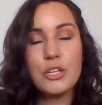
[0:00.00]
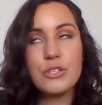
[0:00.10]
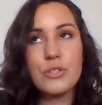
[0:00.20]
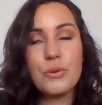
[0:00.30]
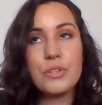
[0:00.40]

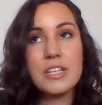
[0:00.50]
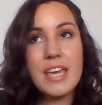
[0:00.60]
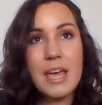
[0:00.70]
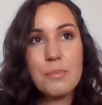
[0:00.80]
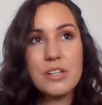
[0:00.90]
So the
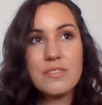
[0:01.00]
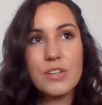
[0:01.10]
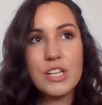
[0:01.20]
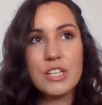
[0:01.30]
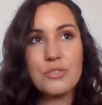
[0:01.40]
Decameron is
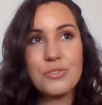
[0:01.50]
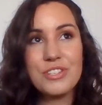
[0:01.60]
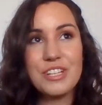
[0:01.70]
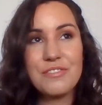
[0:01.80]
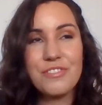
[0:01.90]
very
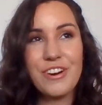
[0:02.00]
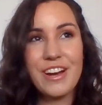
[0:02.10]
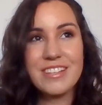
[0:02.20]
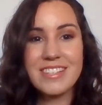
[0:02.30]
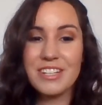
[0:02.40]
interesting for
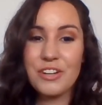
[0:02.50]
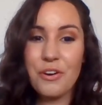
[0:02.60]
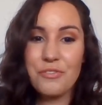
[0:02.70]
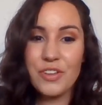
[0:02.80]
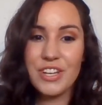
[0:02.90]
us in a
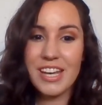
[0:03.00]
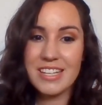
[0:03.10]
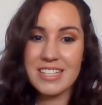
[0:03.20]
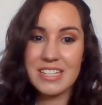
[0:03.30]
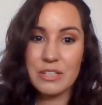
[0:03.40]

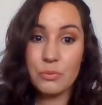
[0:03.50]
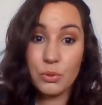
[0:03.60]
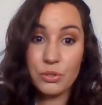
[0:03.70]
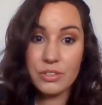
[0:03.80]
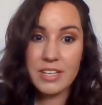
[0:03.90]
COVID-19
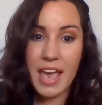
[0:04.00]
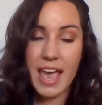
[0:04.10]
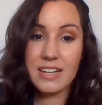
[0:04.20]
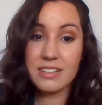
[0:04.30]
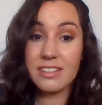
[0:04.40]
world,
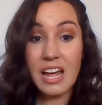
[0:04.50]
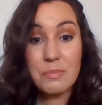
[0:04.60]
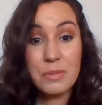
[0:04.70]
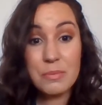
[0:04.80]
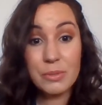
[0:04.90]
and a lot
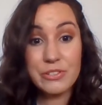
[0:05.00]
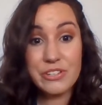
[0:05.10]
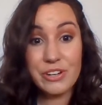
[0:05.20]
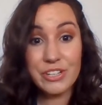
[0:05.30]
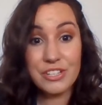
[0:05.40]
of people are
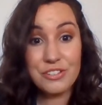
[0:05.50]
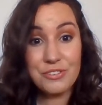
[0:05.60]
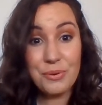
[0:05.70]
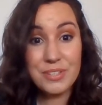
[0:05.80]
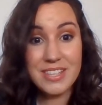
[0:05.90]
starting to
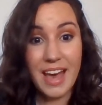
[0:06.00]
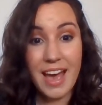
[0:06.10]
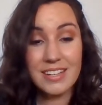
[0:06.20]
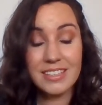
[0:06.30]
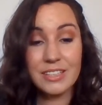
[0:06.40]
notice
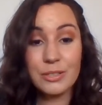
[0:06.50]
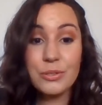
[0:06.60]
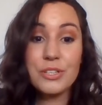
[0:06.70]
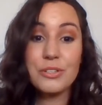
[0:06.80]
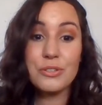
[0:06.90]
that,
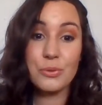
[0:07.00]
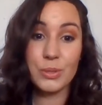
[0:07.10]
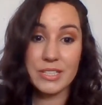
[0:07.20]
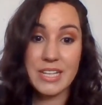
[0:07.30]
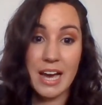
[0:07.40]
including the New
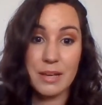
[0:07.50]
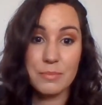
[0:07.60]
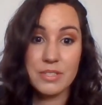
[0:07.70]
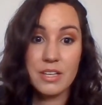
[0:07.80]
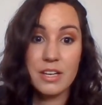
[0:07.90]
York
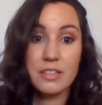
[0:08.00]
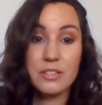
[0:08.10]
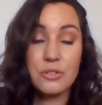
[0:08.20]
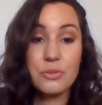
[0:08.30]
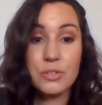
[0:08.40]
Times. The
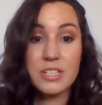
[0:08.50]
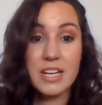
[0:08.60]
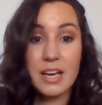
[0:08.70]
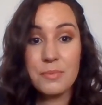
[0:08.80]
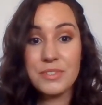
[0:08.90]
New York
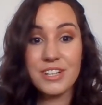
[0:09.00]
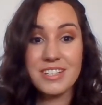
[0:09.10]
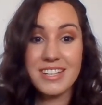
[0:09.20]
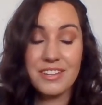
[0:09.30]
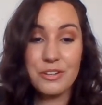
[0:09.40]
Times got
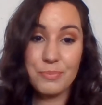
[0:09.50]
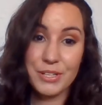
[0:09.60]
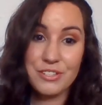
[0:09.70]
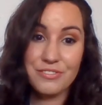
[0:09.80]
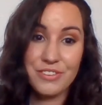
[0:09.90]
together a
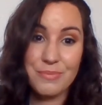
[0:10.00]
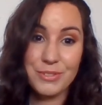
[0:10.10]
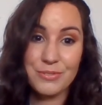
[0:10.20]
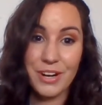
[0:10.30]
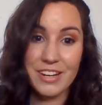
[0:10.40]
bunch of
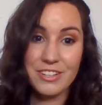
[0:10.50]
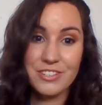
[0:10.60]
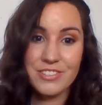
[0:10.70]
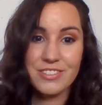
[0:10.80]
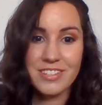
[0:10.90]
famous
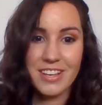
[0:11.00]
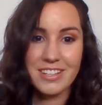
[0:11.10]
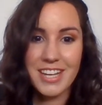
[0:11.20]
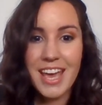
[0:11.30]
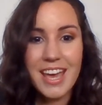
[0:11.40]
writers and
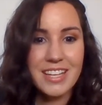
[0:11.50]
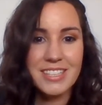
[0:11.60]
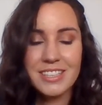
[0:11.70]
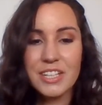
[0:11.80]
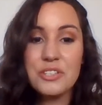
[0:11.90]
said, hey,
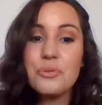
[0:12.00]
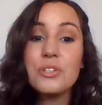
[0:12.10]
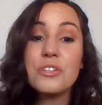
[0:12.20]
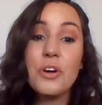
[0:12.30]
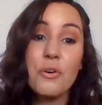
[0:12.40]
let's do a
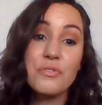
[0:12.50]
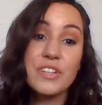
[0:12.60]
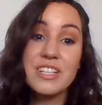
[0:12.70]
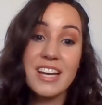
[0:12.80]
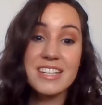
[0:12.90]

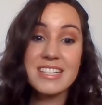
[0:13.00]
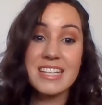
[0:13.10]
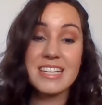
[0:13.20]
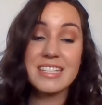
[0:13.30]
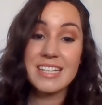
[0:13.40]

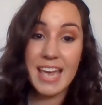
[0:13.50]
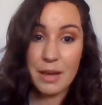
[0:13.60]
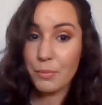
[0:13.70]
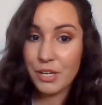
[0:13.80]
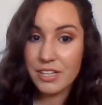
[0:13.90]
COVID-19
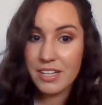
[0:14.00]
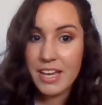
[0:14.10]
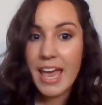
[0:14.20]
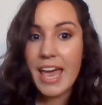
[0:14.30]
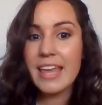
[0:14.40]
Decameron.
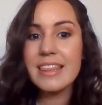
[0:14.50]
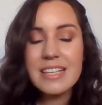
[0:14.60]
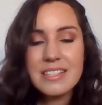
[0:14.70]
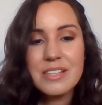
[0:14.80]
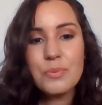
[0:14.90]
And
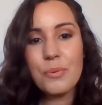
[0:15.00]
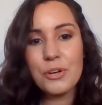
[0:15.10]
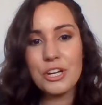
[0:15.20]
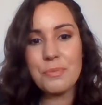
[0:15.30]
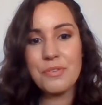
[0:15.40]
this is what we're
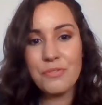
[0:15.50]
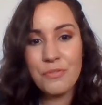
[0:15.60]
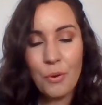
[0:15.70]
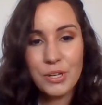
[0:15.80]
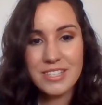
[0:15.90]
going to be
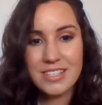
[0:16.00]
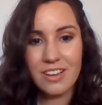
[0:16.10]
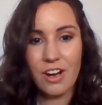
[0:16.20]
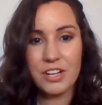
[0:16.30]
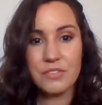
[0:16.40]

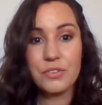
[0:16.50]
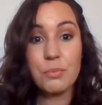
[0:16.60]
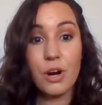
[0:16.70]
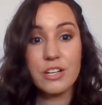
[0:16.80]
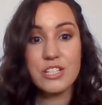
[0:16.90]
focusing on for
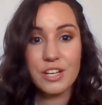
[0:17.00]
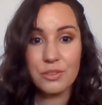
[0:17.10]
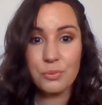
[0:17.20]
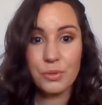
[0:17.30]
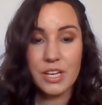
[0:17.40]

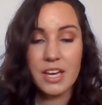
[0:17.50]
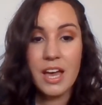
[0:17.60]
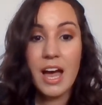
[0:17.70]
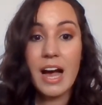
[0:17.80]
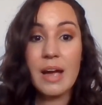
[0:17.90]
Project 3.
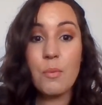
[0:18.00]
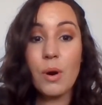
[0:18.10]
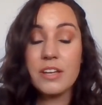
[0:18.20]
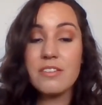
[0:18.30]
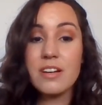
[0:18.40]
I
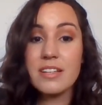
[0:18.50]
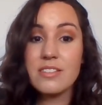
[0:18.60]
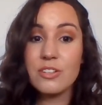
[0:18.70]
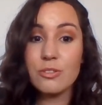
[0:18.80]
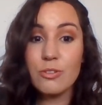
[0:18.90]
want you guys
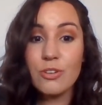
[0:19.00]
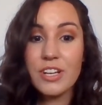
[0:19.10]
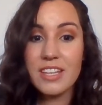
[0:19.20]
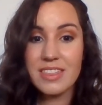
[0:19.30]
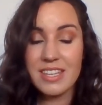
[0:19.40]
to
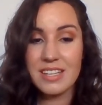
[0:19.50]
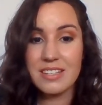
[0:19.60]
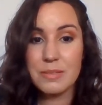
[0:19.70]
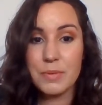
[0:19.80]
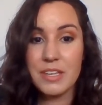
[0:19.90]
look at
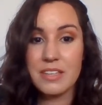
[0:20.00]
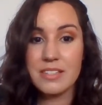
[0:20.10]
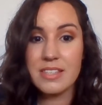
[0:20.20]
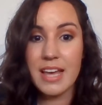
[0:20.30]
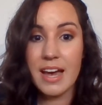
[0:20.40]
this
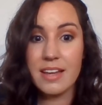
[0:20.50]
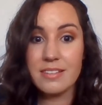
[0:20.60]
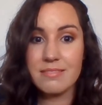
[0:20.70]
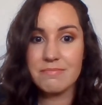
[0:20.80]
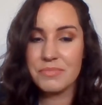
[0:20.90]
piece that
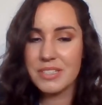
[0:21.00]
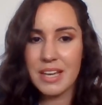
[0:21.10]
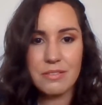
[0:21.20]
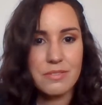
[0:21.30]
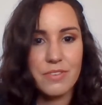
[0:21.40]

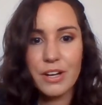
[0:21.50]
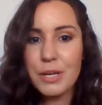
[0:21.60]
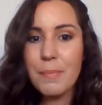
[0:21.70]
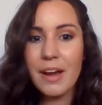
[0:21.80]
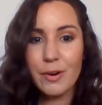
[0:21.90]
sounds
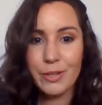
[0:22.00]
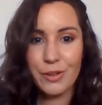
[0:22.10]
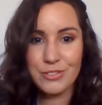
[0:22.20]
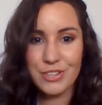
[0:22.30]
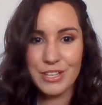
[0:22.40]
very
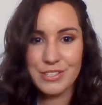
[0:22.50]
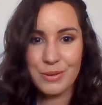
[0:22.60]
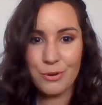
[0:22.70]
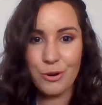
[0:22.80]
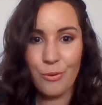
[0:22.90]
parallel to things that
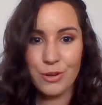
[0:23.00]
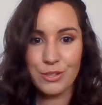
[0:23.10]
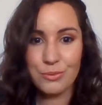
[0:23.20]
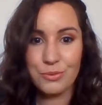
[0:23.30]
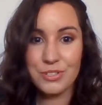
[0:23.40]
we're
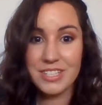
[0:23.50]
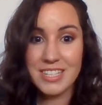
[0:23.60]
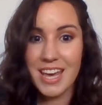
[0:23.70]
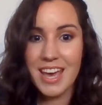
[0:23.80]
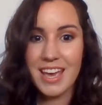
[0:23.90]
going through
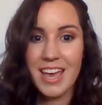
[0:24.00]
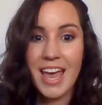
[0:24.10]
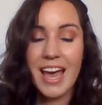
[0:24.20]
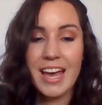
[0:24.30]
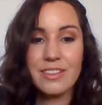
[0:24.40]
today
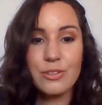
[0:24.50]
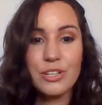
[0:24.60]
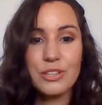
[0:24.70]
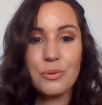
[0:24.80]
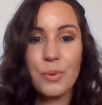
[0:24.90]
and
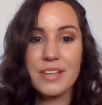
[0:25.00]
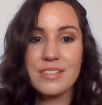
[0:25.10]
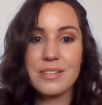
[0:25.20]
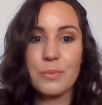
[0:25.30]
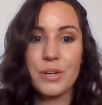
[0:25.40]
look at the
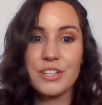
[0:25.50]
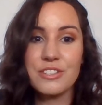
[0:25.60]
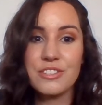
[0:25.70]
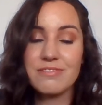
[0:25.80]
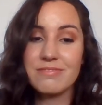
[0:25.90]
ways in
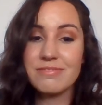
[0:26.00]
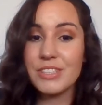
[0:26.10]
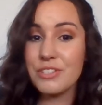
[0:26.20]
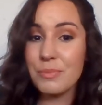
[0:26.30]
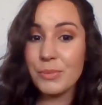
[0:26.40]
which they're
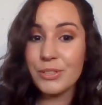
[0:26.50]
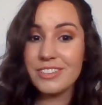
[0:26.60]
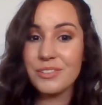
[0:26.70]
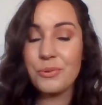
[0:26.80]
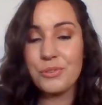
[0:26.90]

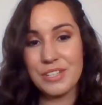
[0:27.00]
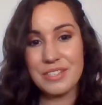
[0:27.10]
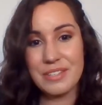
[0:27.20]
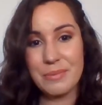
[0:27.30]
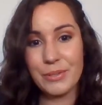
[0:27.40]
similar or
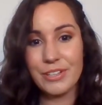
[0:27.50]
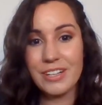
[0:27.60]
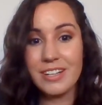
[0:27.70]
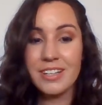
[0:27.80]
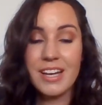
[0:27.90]

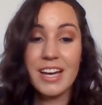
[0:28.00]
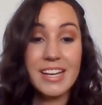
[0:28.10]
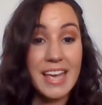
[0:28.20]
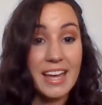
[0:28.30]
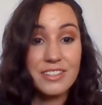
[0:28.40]
dissimilar.
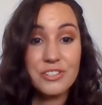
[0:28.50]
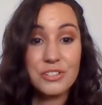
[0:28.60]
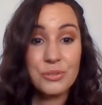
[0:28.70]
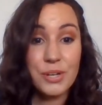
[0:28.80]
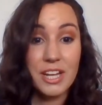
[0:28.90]
Again, there's a
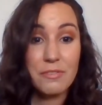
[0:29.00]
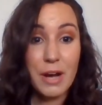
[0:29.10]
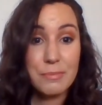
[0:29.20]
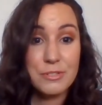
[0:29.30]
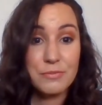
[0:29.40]
creative
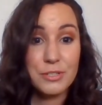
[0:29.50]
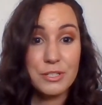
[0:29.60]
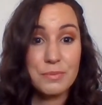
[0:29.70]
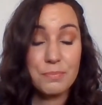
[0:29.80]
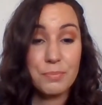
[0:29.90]
option for
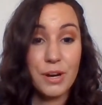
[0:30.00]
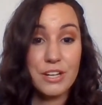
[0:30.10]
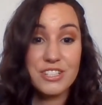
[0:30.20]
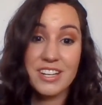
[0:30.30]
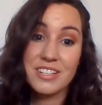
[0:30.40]
this
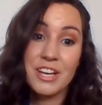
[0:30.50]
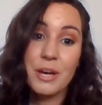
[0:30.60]
project,